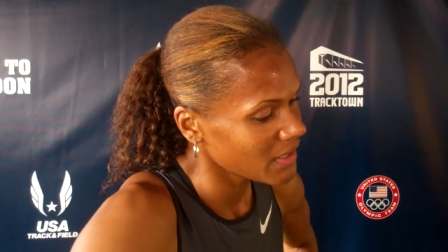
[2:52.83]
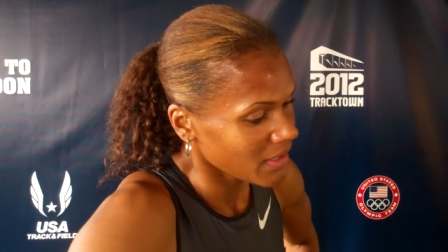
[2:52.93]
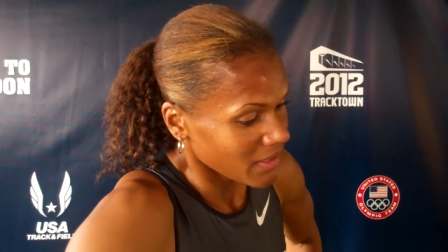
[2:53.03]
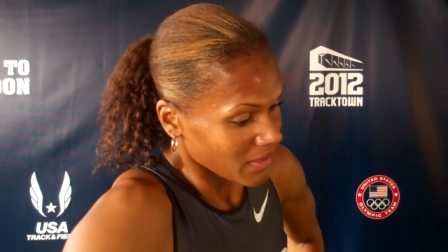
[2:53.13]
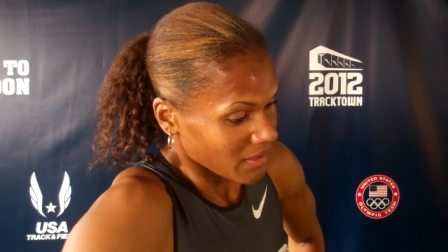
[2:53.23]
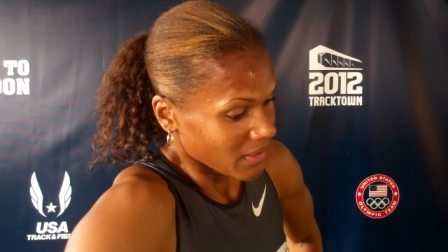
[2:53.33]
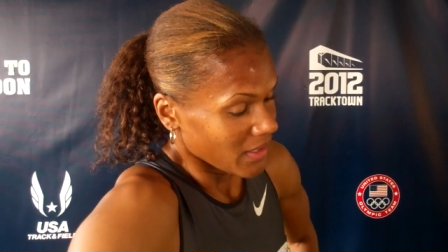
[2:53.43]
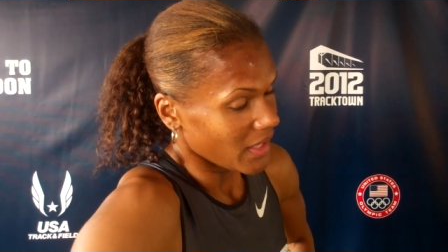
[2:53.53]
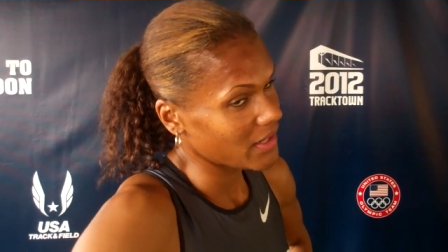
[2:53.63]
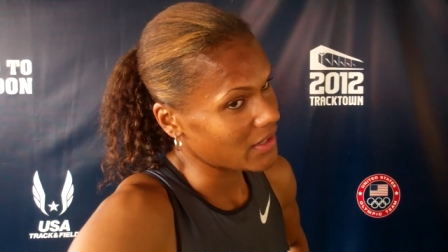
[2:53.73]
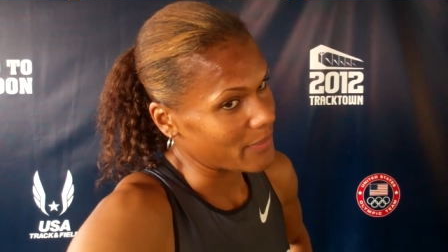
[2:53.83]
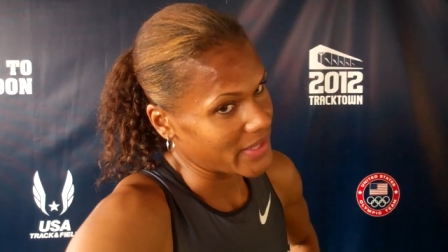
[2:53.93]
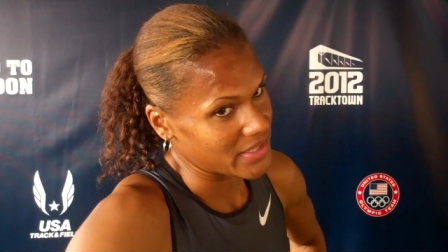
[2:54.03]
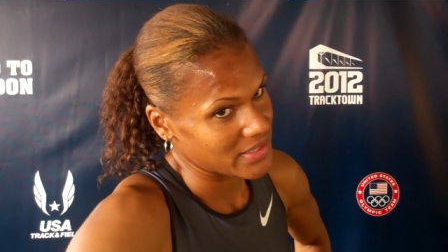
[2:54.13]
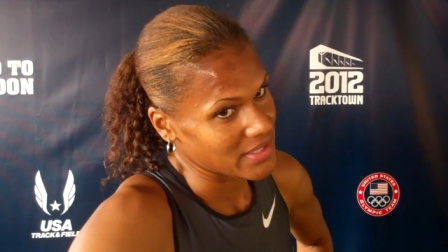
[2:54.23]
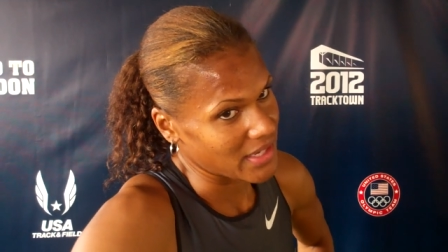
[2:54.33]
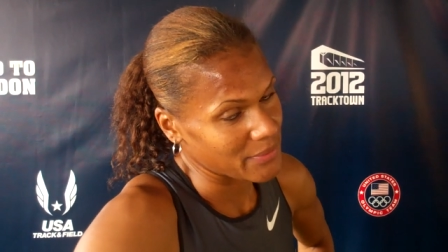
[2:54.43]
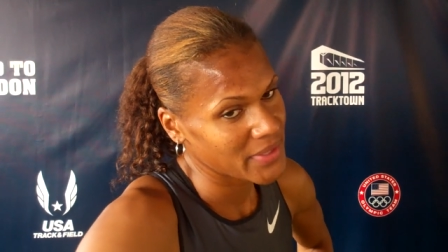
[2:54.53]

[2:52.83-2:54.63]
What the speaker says: I don't know about this time.